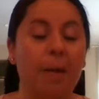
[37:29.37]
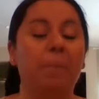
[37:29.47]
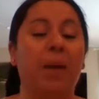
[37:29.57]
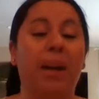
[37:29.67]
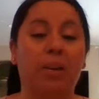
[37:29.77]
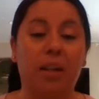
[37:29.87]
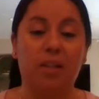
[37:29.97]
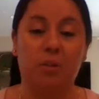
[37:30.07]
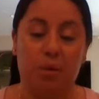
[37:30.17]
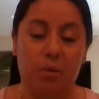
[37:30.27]
I know
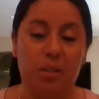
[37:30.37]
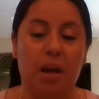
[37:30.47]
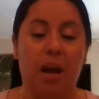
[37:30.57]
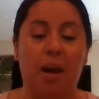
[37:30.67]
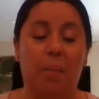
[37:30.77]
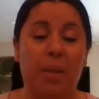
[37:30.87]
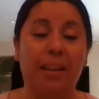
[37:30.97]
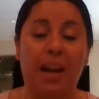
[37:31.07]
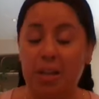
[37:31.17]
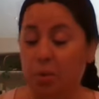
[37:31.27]
that's gross. And
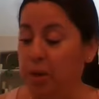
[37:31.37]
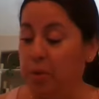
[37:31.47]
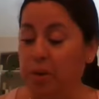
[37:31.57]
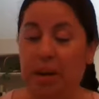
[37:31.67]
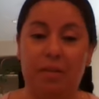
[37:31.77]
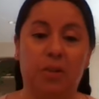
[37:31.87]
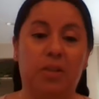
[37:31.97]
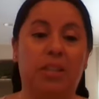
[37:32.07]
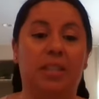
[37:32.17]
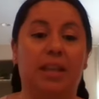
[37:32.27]
last week when I
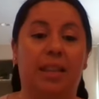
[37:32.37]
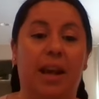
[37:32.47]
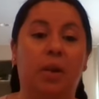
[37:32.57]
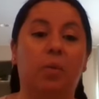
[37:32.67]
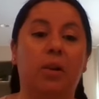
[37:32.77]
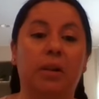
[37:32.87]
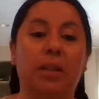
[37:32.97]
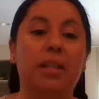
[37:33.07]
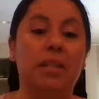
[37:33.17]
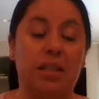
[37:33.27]
first did that, well,
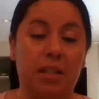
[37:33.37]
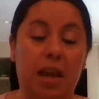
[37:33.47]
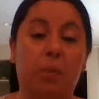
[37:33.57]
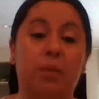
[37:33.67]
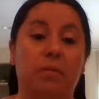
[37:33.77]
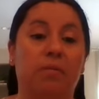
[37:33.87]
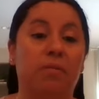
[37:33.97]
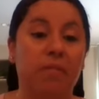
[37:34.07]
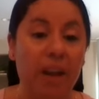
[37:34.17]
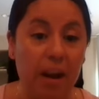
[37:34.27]
let's just say I was
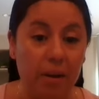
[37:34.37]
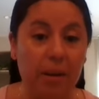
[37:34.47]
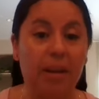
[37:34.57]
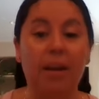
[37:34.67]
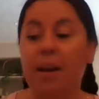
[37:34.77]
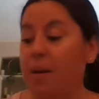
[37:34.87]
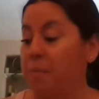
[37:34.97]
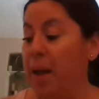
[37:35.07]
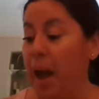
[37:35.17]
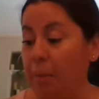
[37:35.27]
very
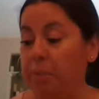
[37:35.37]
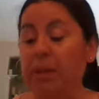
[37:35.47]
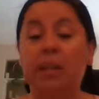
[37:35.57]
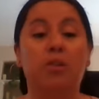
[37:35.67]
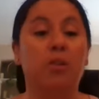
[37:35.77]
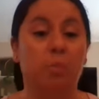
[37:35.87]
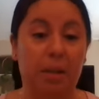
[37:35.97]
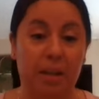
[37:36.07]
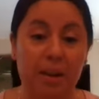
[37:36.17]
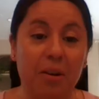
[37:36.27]
happy to be
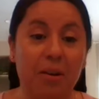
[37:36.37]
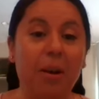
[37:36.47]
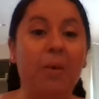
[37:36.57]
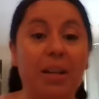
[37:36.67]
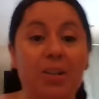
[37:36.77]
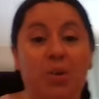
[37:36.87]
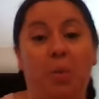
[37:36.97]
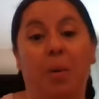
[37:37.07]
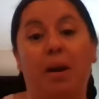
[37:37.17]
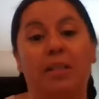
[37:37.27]
near a
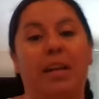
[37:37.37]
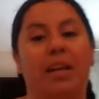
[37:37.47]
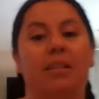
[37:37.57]
restroom all day.